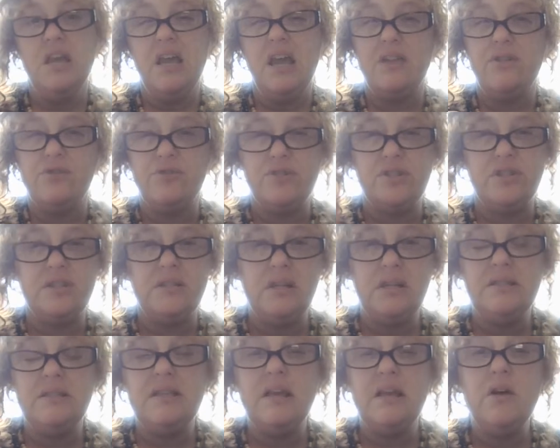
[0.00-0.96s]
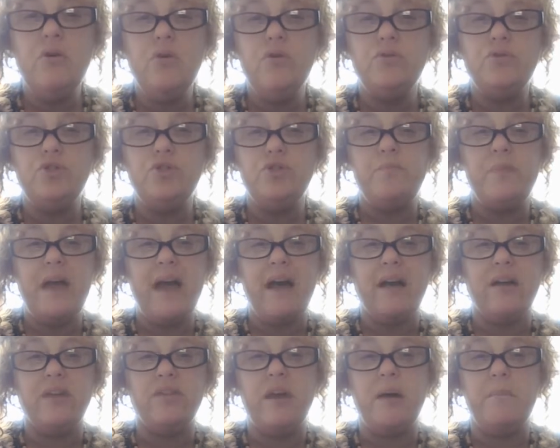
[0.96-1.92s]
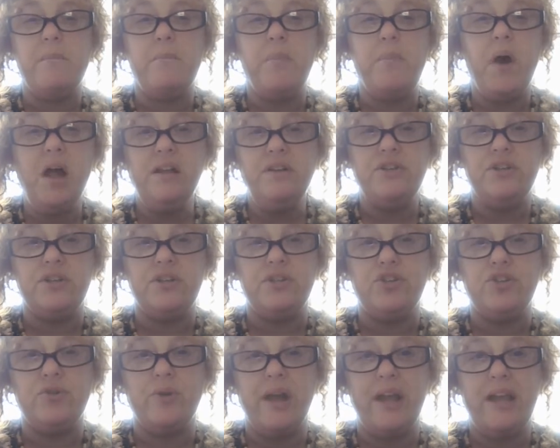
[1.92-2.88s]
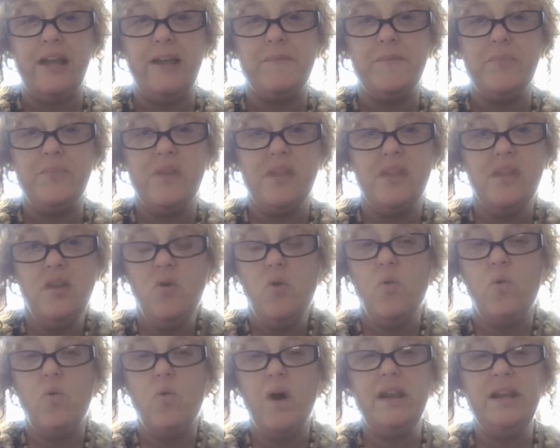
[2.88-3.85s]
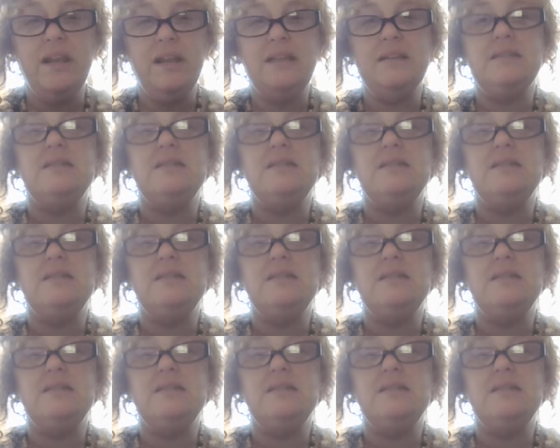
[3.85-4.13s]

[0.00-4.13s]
and those things that hold you back, that bondage, right? What is